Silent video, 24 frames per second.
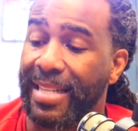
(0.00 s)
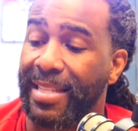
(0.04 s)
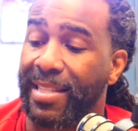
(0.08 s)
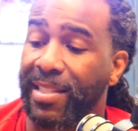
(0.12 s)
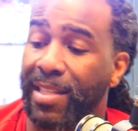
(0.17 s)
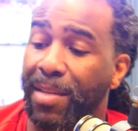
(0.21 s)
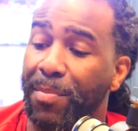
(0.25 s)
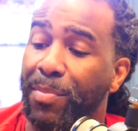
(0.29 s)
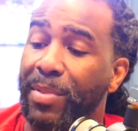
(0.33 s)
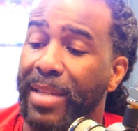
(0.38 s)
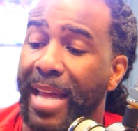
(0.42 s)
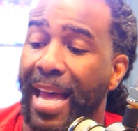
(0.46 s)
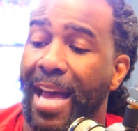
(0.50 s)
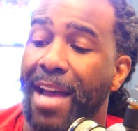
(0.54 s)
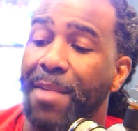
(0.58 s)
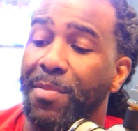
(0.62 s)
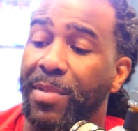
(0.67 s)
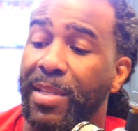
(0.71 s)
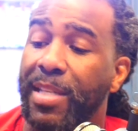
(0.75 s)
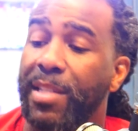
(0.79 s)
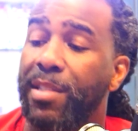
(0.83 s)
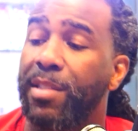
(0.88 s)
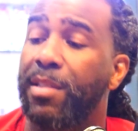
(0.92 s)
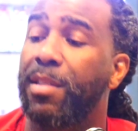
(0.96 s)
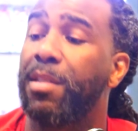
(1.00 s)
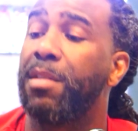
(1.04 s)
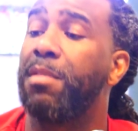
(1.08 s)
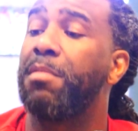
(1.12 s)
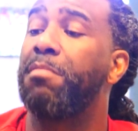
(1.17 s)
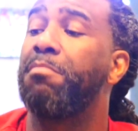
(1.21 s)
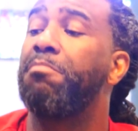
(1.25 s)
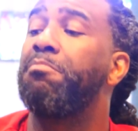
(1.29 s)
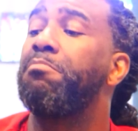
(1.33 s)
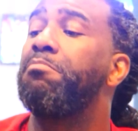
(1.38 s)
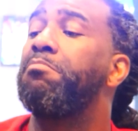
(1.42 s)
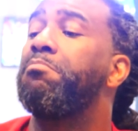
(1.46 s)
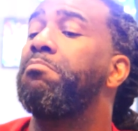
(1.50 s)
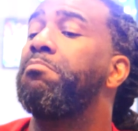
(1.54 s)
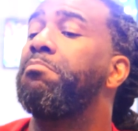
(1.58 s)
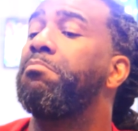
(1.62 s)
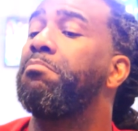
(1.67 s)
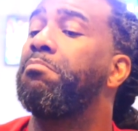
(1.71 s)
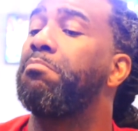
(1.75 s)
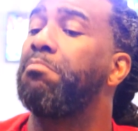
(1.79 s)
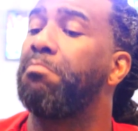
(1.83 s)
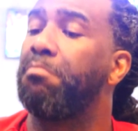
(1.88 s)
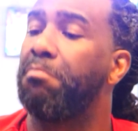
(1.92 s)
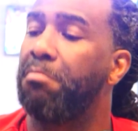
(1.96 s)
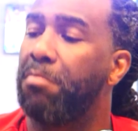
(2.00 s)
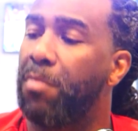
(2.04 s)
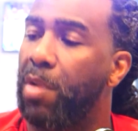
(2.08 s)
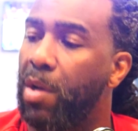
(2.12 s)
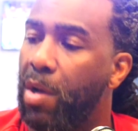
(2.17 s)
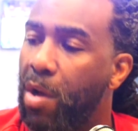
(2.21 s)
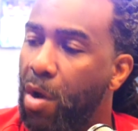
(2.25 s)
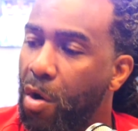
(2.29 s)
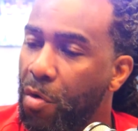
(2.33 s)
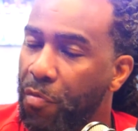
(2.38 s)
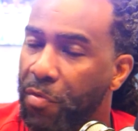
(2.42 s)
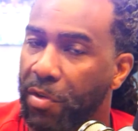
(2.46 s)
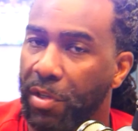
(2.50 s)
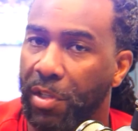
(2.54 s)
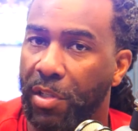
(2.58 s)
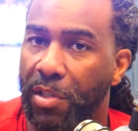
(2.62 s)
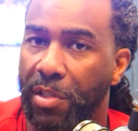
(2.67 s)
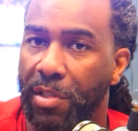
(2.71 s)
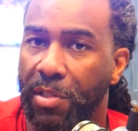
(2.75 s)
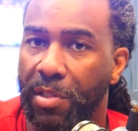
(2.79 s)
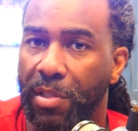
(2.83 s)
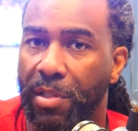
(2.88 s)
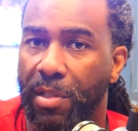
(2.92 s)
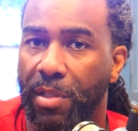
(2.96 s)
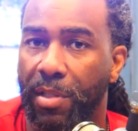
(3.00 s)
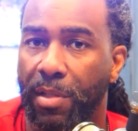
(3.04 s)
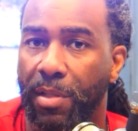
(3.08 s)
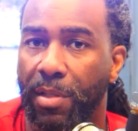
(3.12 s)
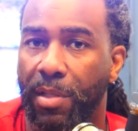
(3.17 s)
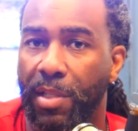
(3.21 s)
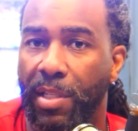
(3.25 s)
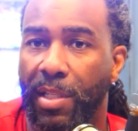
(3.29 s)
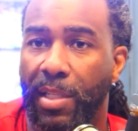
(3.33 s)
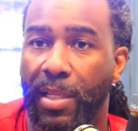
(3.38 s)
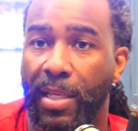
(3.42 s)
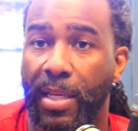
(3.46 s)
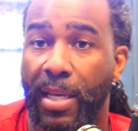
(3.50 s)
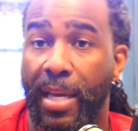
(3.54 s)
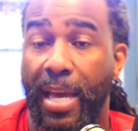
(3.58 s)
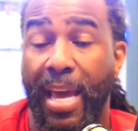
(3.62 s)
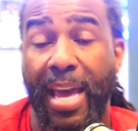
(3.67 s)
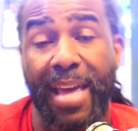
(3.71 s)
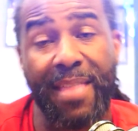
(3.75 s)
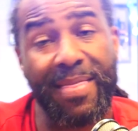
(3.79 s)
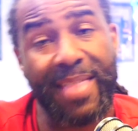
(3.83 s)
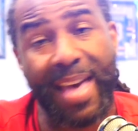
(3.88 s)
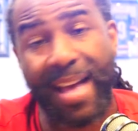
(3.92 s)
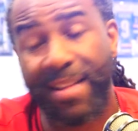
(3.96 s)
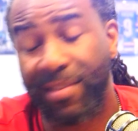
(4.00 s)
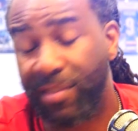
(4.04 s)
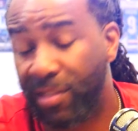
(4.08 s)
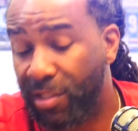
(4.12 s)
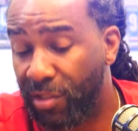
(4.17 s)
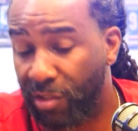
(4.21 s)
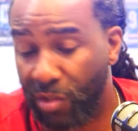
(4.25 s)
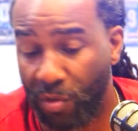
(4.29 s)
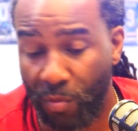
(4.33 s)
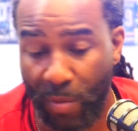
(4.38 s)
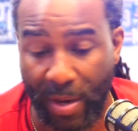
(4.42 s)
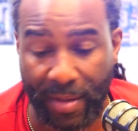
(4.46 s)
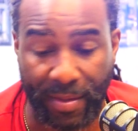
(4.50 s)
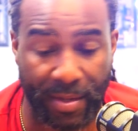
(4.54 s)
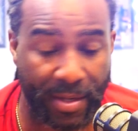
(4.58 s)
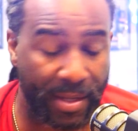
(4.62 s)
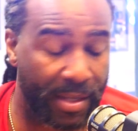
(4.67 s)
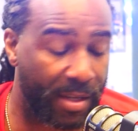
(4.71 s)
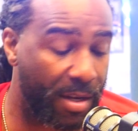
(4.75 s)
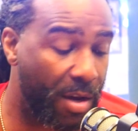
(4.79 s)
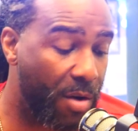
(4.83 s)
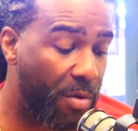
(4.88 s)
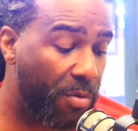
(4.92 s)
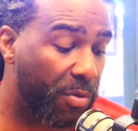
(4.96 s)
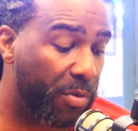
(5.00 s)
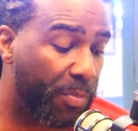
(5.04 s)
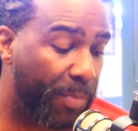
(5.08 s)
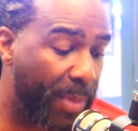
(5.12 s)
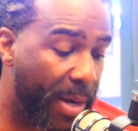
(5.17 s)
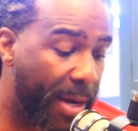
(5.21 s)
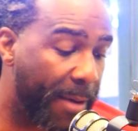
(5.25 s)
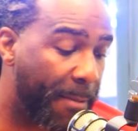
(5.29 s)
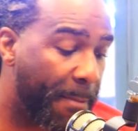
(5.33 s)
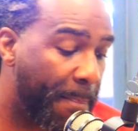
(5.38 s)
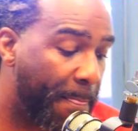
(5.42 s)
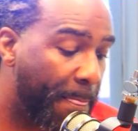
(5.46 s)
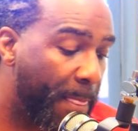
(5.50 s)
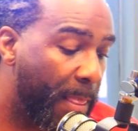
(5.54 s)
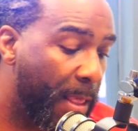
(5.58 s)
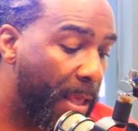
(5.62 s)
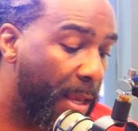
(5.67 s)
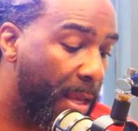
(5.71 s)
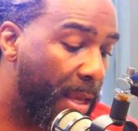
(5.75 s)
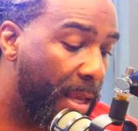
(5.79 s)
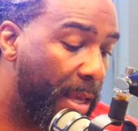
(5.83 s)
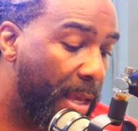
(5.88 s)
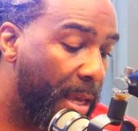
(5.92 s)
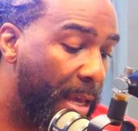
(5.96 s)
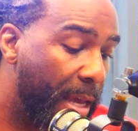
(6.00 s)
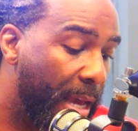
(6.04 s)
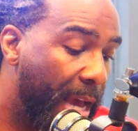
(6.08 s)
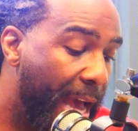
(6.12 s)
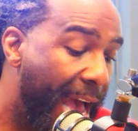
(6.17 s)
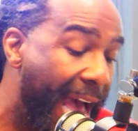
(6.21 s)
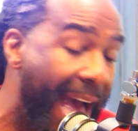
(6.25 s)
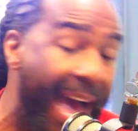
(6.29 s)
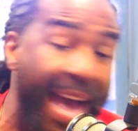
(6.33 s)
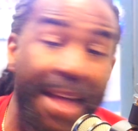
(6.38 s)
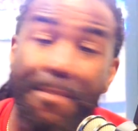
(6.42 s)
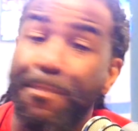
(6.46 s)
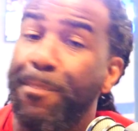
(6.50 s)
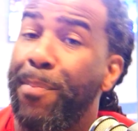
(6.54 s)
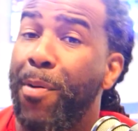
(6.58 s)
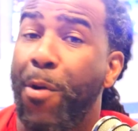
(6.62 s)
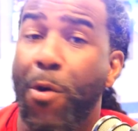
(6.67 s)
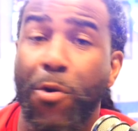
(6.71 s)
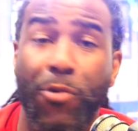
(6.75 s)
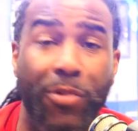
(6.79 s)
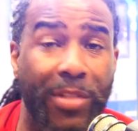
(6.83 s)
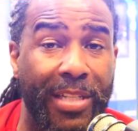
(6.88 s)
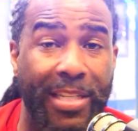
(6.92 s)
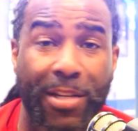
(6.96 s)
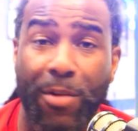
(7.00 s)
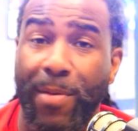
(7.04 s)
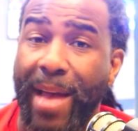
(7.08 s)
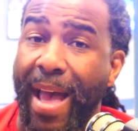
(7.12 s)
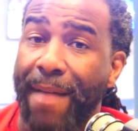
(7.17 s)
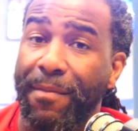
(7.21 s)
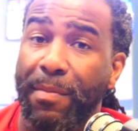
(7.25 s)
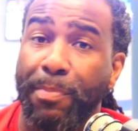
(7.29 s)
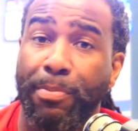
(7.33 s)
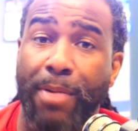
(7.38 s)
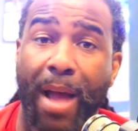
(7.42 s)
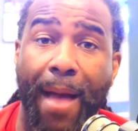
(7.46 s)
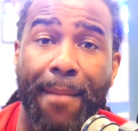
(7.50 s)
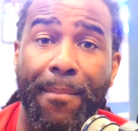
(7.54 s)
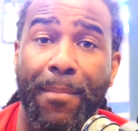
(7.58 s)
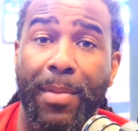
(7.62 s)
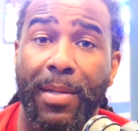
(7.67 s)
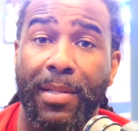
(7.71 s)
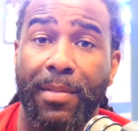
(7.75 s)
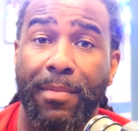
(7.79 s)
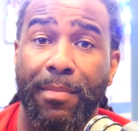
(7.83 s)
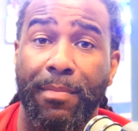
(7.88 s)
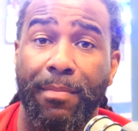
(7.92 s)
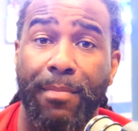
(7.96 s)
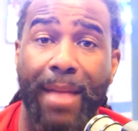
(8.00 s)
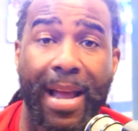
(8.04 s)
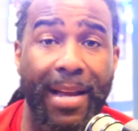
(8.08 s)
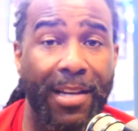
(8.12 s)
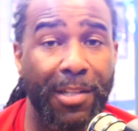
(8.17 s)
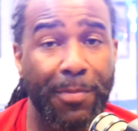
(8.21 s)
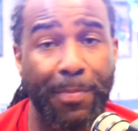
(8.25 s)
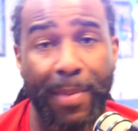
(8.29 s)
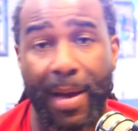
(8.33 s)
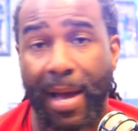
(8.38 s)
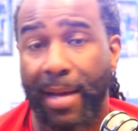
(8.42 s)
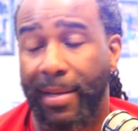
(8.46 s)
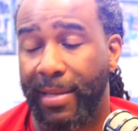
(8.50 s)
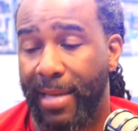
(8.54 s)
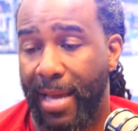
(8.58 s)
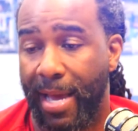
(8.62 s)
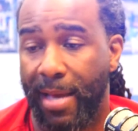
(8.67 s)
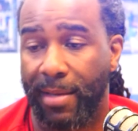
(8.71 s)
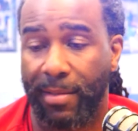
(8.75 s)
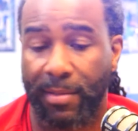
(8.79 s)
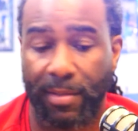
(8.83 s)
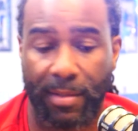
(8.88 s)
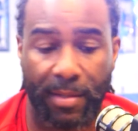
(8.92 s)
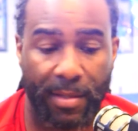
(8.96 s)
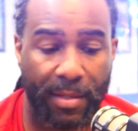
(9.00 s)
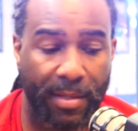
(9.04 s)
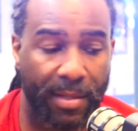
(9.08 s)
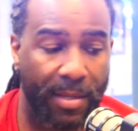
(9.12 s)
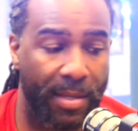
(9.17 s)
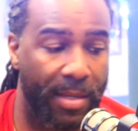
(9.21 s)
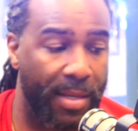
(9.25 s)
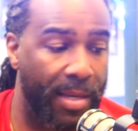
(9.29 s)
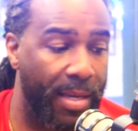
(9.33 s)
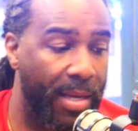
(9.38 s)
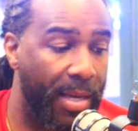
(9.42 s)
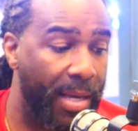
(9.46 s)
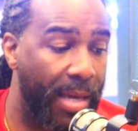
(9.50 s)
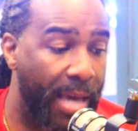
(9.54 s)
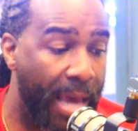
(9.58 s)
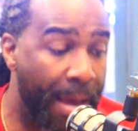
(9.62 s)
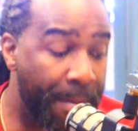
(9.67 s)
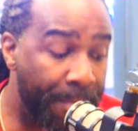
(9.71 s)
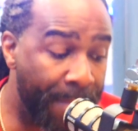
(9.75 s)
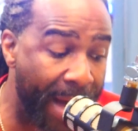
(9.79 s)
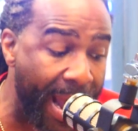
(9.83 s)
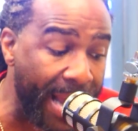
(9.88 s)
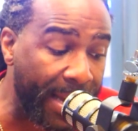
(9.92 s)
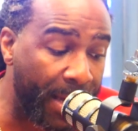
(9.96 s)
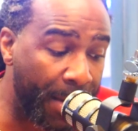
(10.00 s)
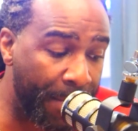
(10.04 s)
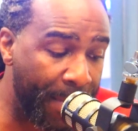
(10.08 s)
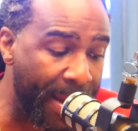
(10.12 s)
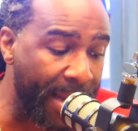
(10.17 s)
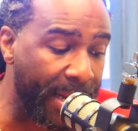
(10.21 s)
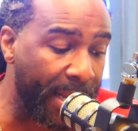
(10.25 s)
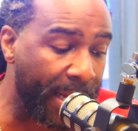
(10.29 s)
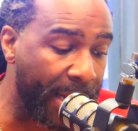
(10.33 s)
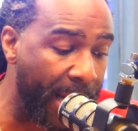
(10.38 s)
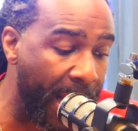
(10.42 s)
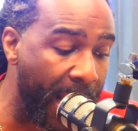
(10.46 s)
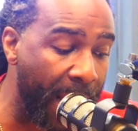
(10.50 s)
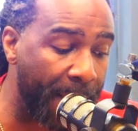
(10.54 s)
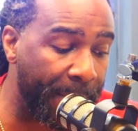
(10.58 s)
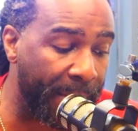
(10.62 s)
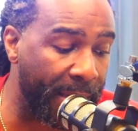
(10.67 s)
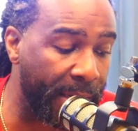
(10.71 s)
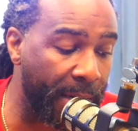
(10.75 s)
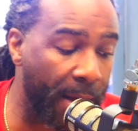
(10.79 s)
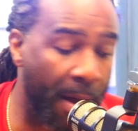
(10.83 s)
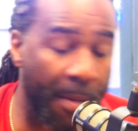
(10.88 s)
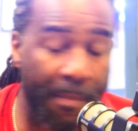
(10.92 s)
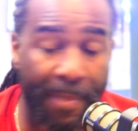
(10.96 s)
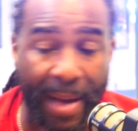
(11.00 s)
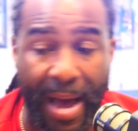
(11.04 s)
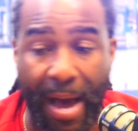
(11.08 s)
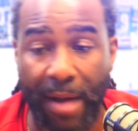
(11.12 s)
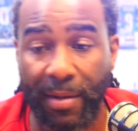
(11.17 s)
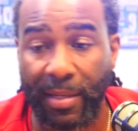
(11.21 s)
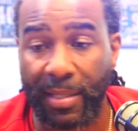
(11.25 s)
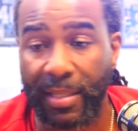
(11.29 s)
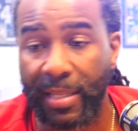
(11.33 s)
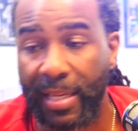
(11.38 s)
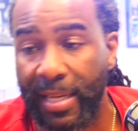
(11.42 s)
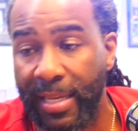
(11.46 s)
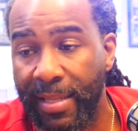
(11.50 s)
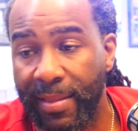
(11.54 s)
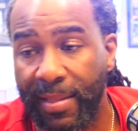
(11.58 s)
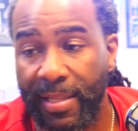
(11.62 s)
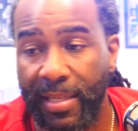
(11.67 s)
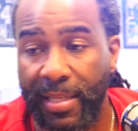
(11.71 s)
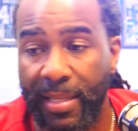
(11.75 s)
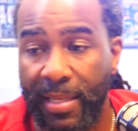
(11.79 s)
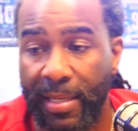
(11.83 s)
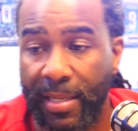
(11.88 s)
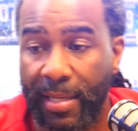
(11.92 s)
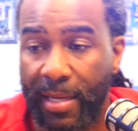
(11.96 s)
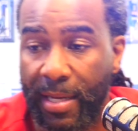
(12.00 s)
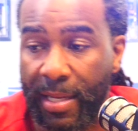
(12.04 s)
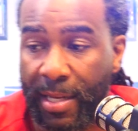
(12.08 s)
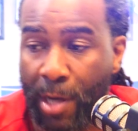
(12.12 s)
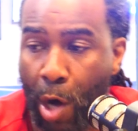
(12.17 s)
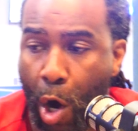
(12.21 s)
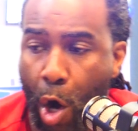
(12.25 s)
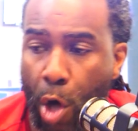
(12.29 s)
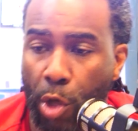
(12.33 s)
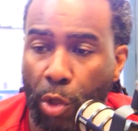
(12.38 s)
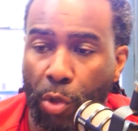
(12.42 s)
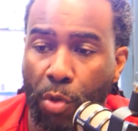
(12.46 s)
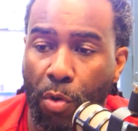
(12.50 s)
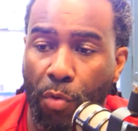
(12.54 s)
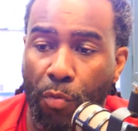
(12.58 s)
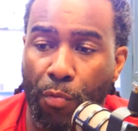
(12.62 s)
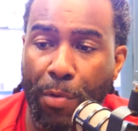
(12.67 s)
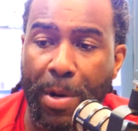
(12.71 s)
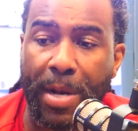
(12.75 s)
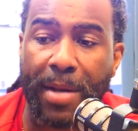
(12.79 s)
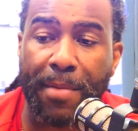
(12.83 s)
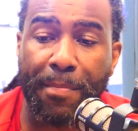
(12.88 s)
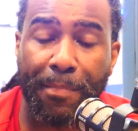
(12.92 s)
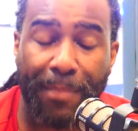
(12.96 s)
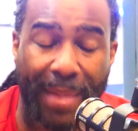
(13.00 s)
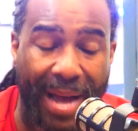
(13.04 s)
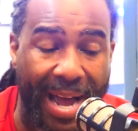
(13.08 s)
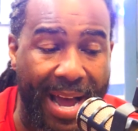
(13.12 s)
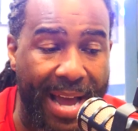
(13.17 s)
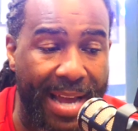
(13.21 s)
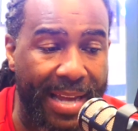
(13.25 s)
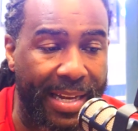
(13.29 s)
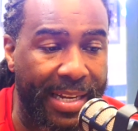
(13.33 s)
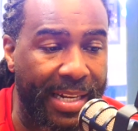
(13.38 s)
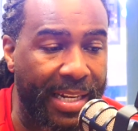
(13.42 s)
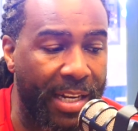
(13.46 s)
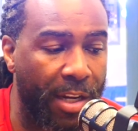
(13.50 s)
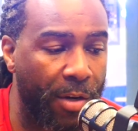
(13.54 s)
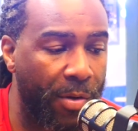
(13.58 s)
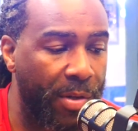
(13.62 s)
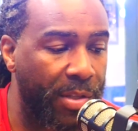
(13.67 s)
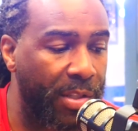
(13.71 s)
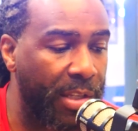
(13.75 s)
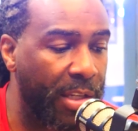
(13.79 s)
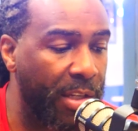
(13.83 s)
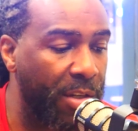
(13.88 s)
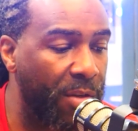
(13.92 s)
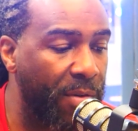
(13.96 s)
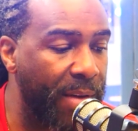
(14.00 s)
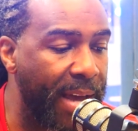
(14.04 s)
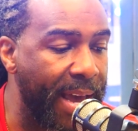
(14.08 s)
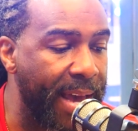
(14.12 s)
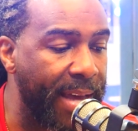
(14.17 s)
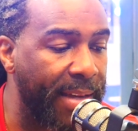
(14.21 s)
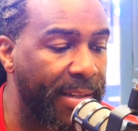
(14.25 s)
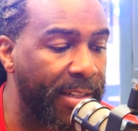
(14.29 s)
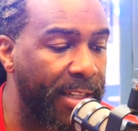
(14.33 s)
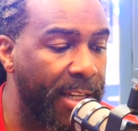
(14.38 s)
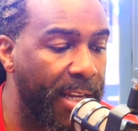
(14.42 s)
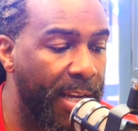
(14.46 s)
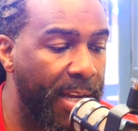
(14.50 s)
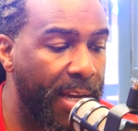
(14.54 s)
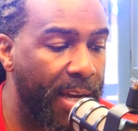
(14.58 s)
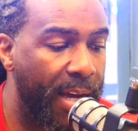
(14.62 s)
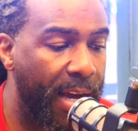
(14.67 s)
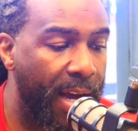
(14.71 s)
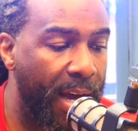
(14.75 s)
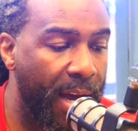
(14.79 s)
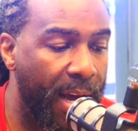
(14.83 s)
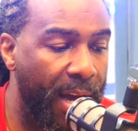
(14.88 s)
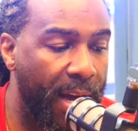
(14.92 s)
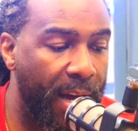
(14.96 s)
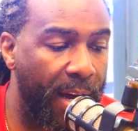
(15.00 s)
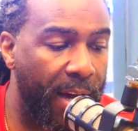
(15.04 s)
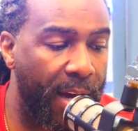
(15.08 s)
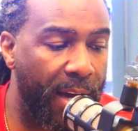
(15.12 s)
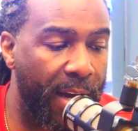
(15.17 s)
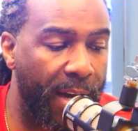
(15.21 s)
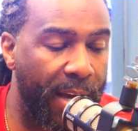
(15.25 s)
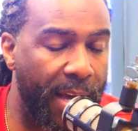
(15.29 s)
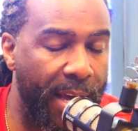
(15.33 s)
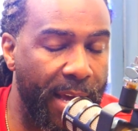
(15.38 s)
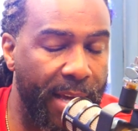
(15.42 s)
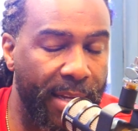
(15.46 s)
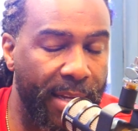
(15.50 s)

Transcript: it sometimes gets overlooked. And that's just the way that it goes. But I personally don't have a problem with Micah's podcast. And Micah made a comment about it in an article written by Clarence Hill at All